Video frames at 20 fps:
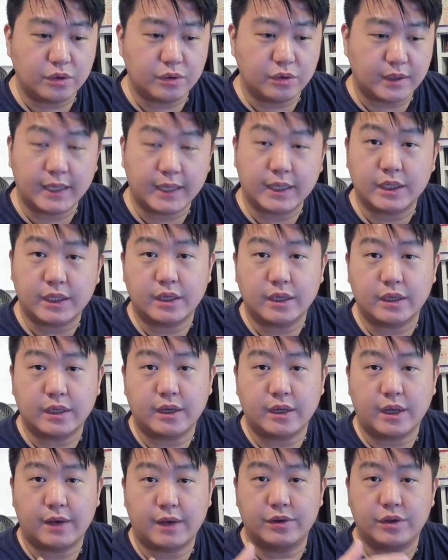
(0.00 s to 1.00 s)
likely
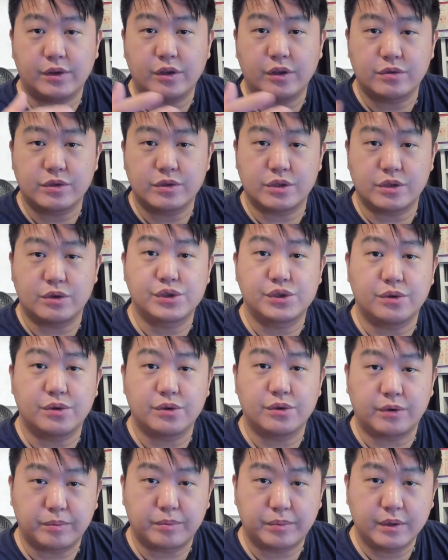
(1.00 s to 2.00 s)
gonna have a new social
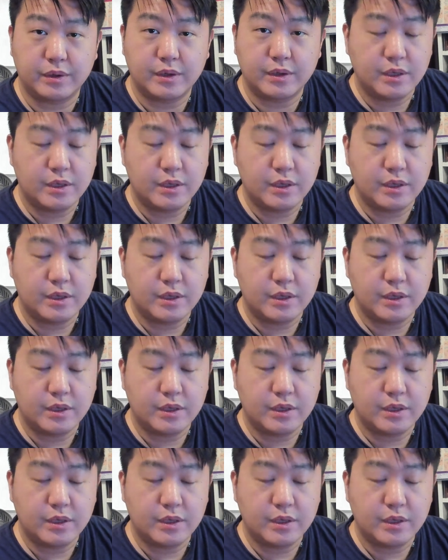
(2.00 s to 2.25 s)
group.